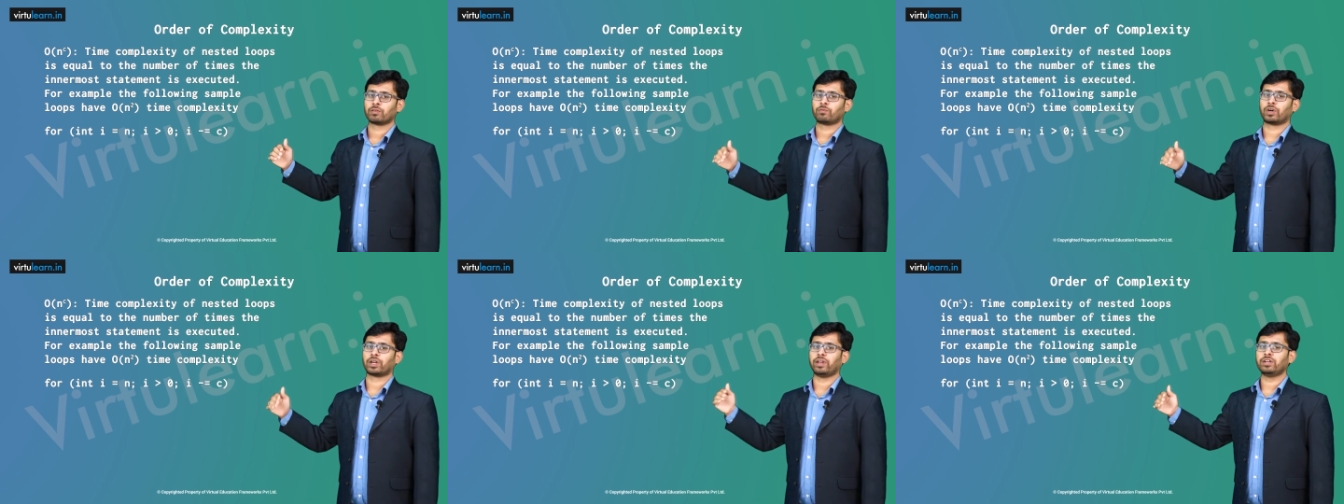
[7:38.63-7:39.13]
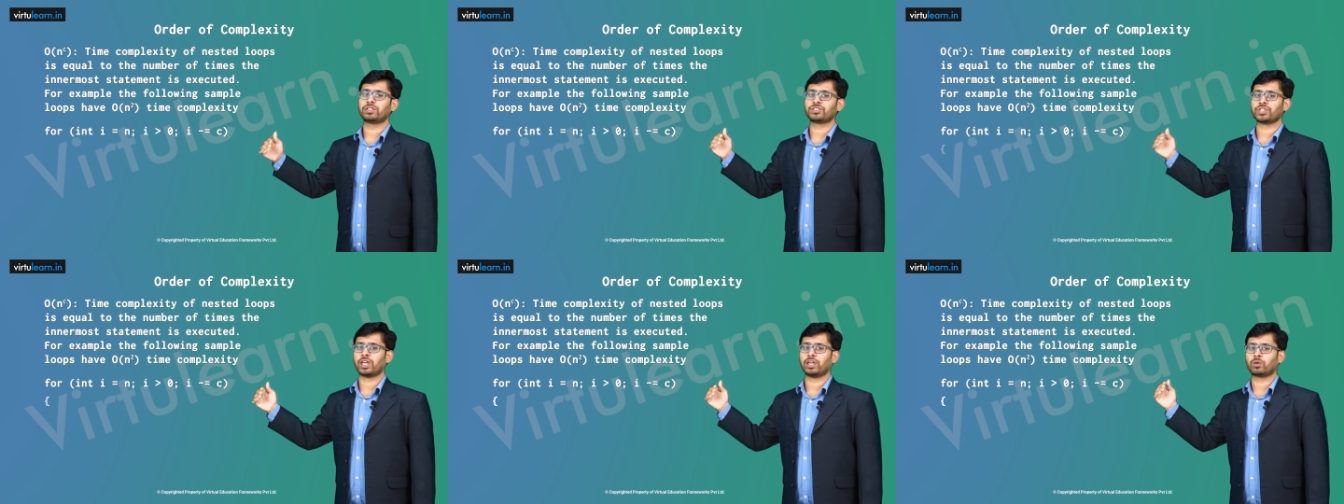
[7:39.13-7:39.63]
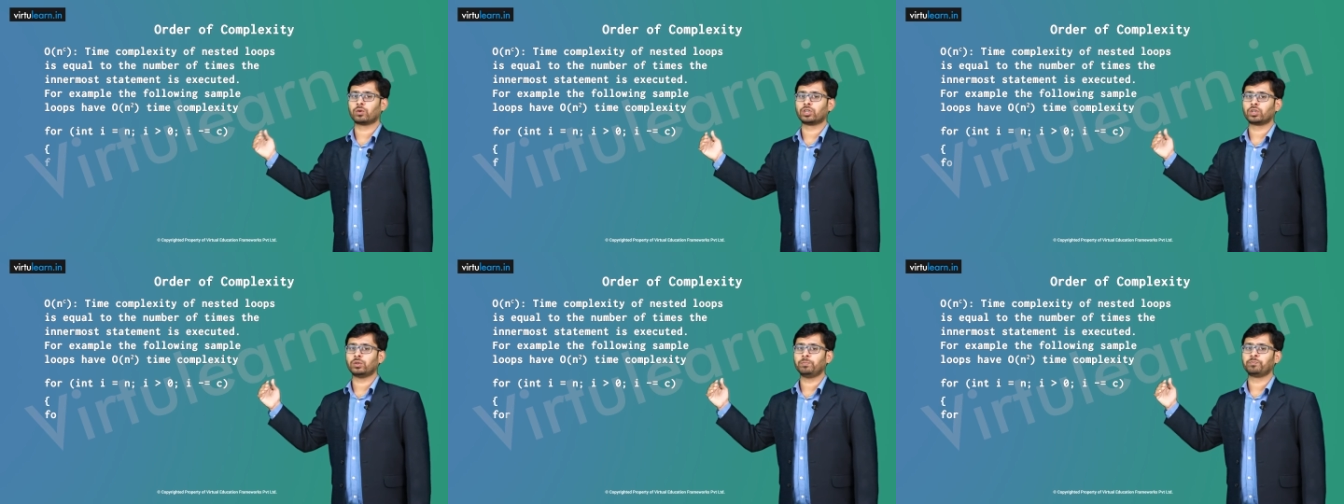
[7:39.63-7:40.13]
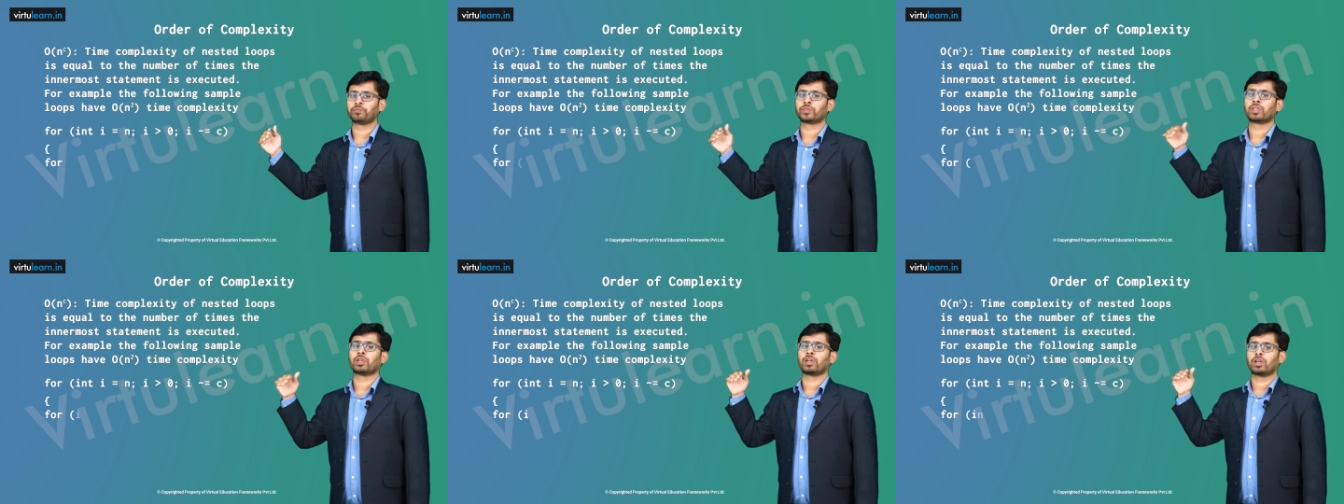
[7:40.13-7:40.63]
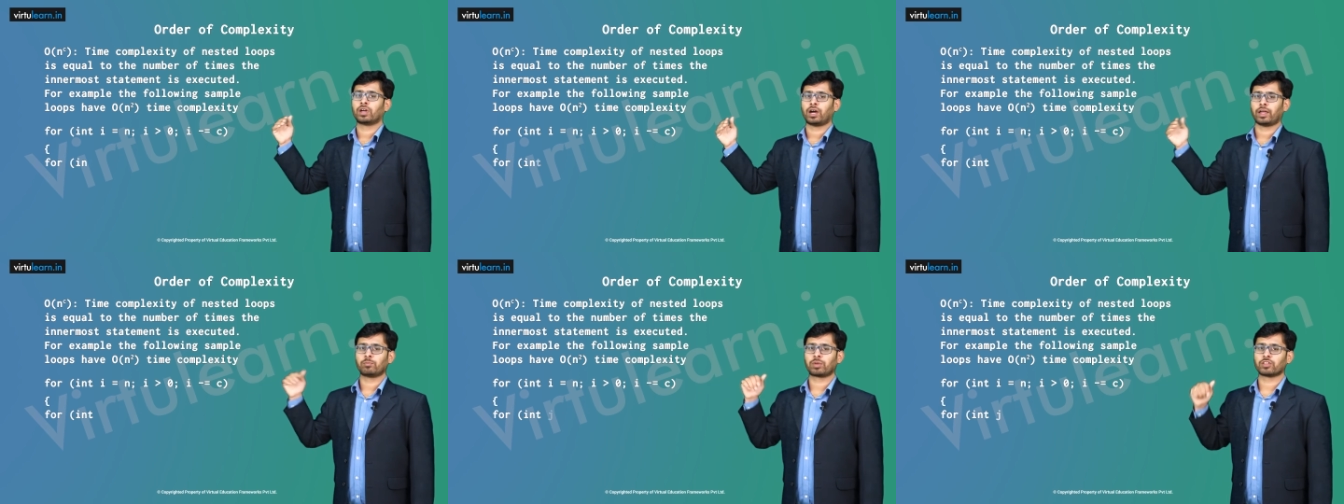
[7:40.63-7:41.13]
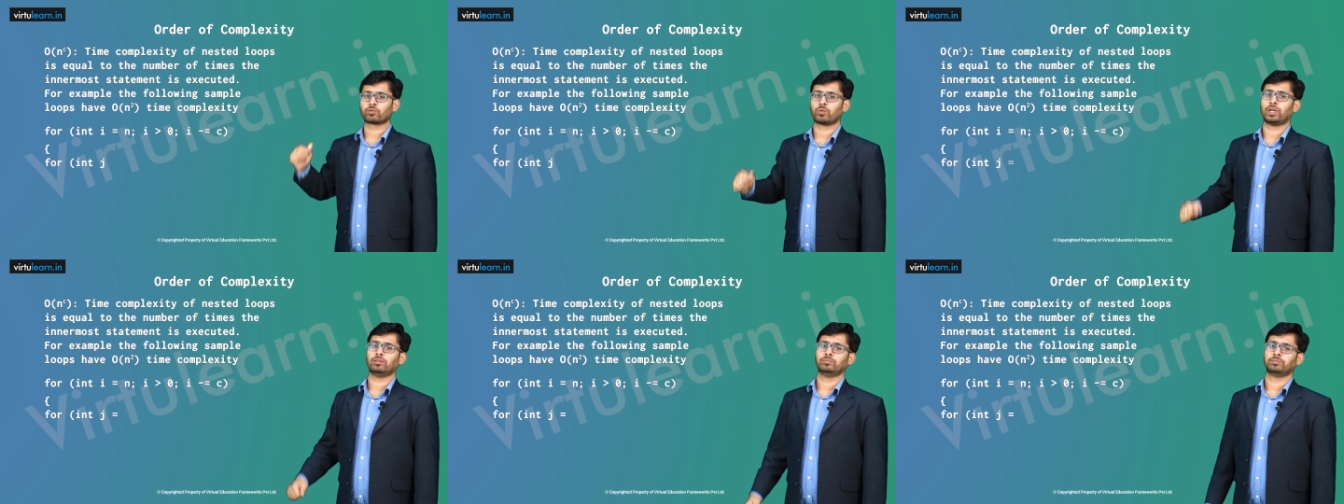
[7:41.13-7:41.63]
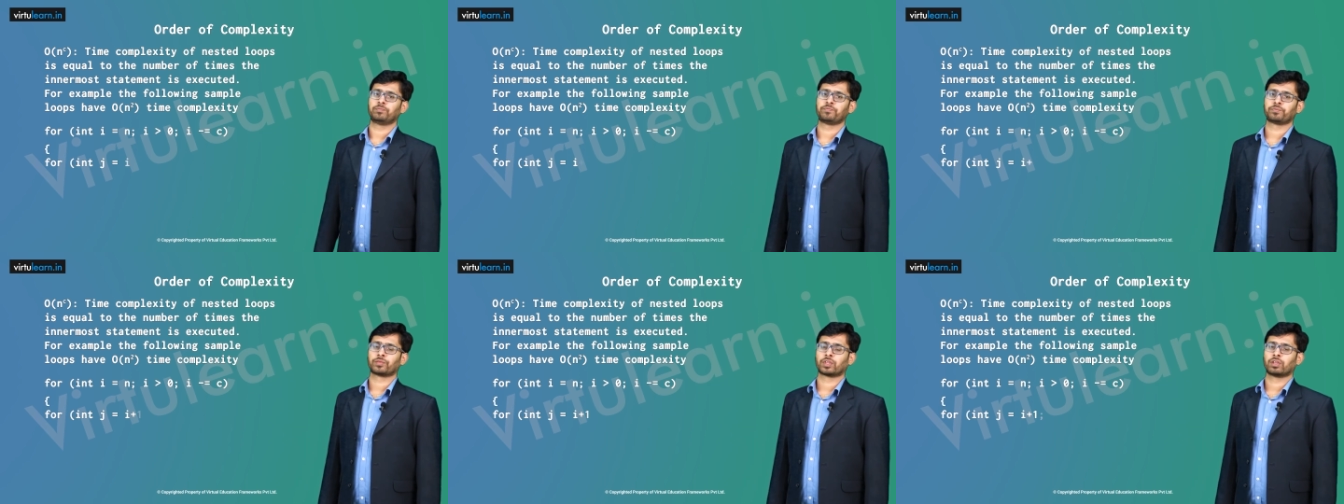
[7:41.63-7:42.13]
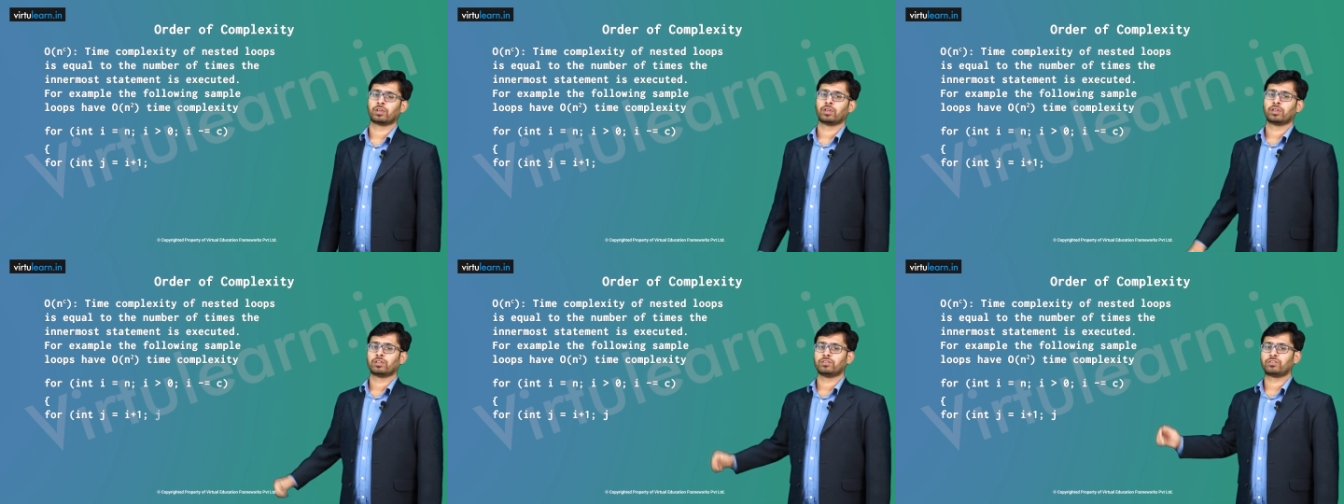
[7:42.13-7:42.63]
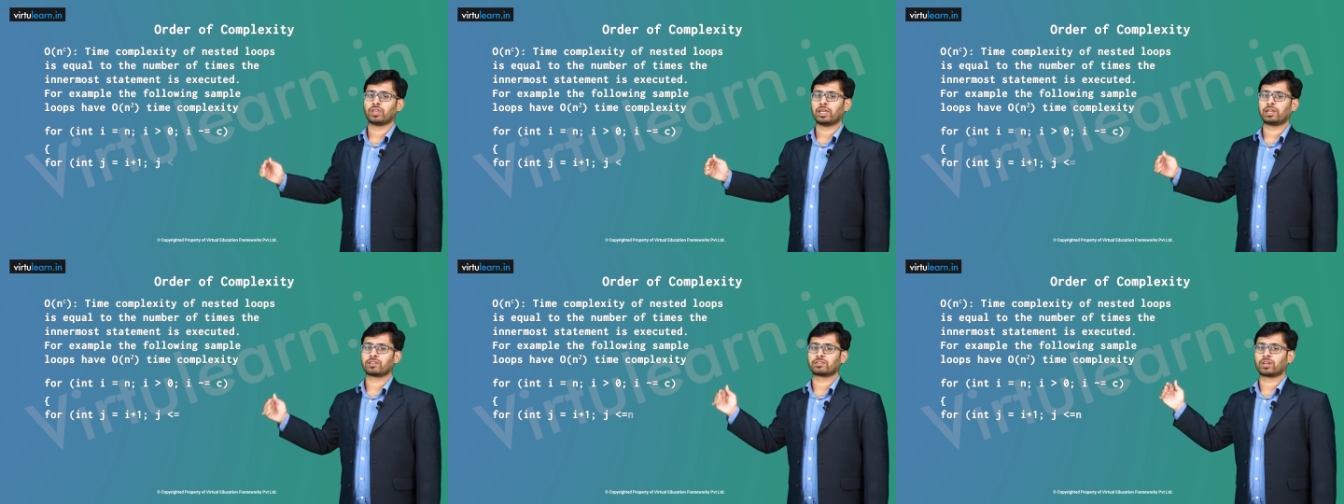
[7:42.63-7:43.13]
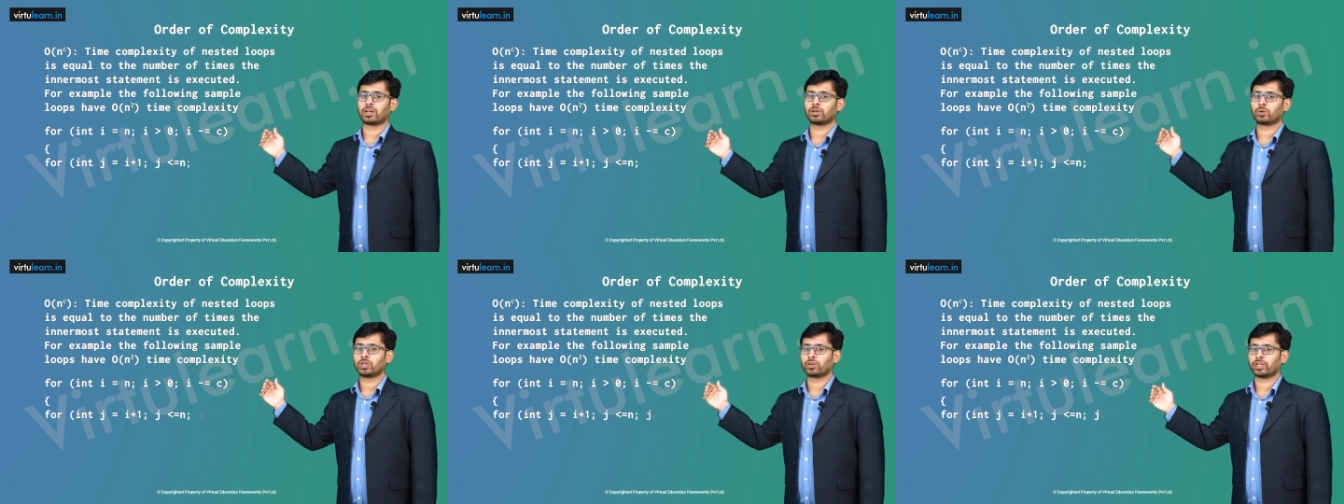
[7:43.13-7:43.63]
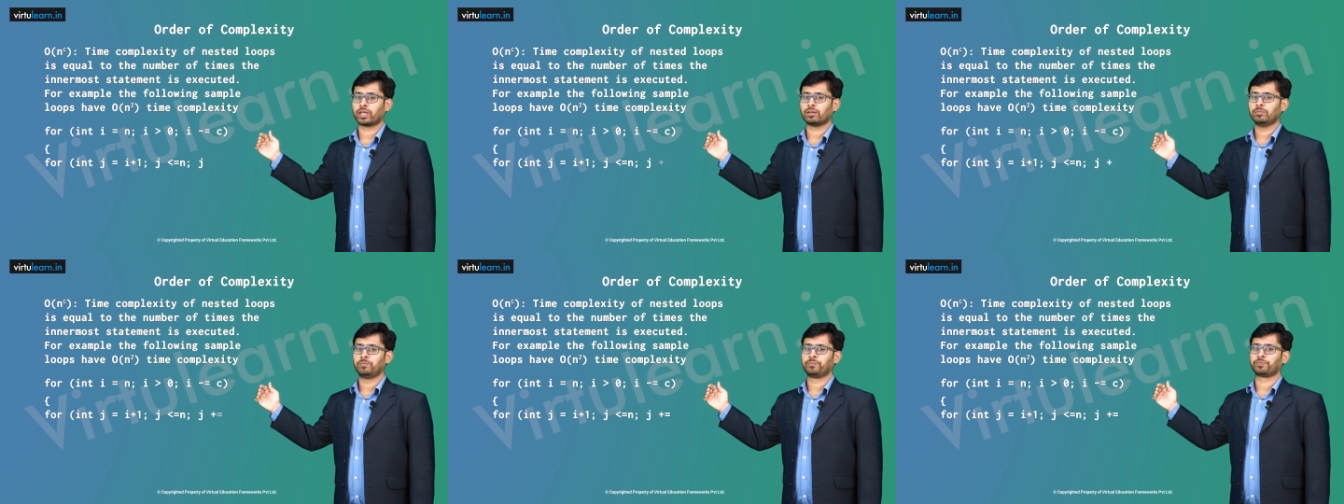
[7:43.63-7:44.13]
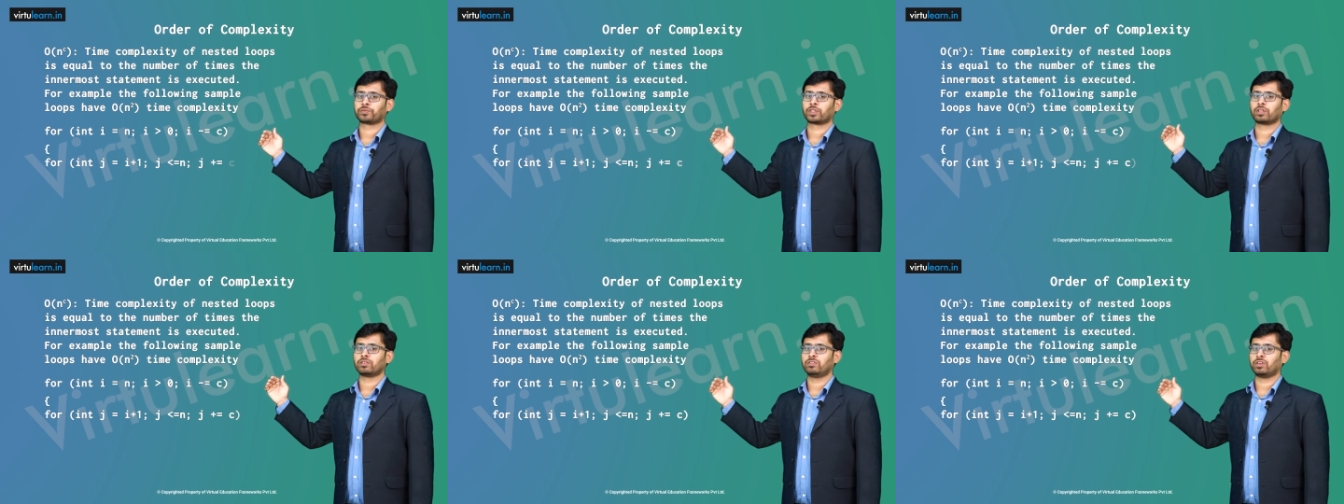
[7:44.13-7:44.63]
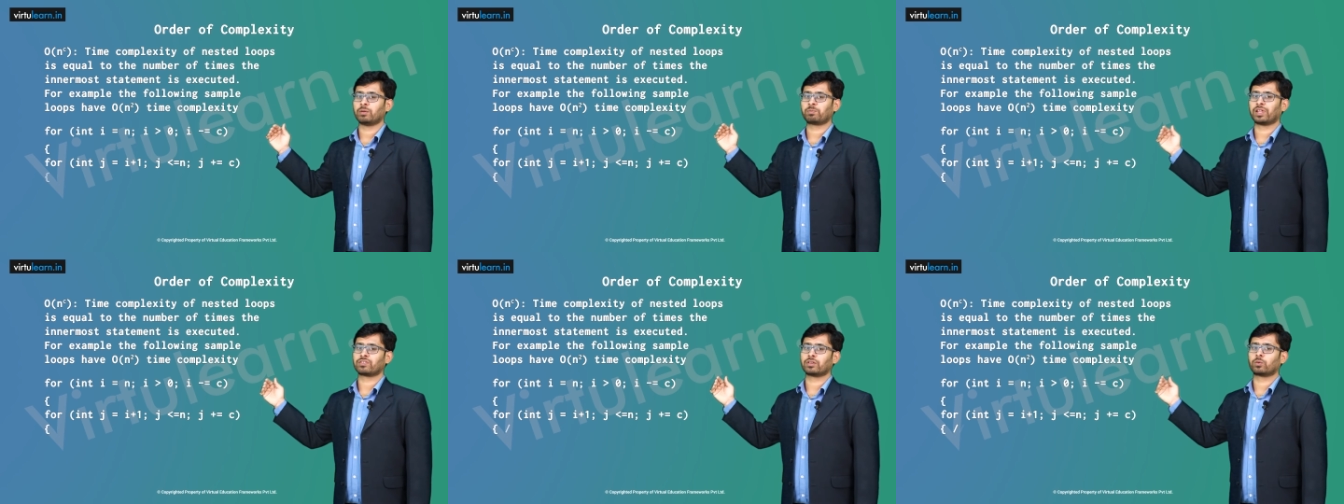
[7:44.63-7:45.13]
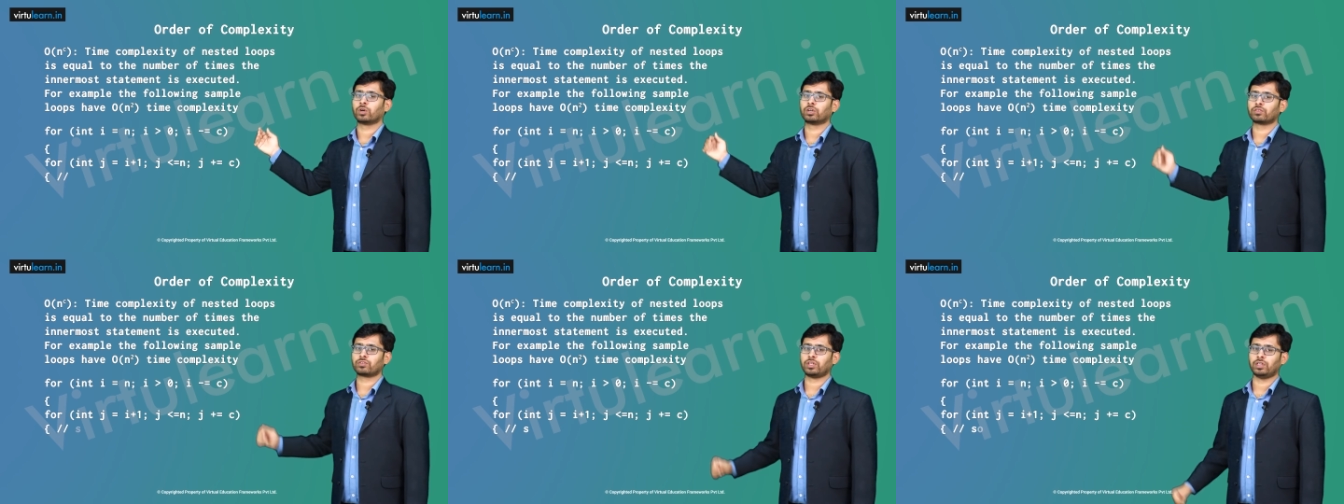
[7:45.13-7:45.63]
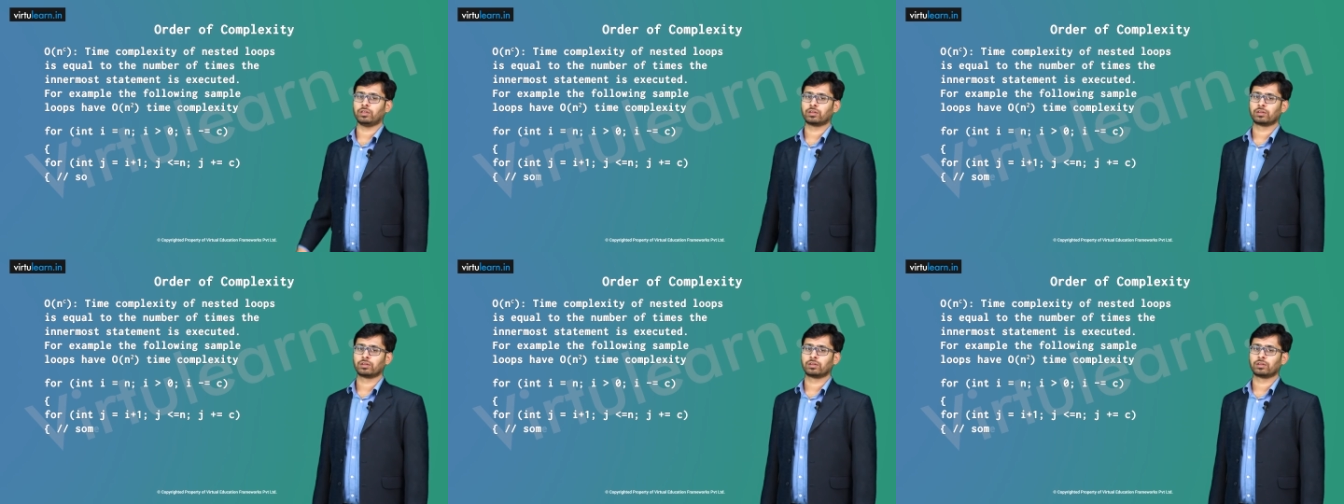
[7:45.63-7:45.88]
For int j equal to I plus one, j less than or equal to n, j plus equal to c.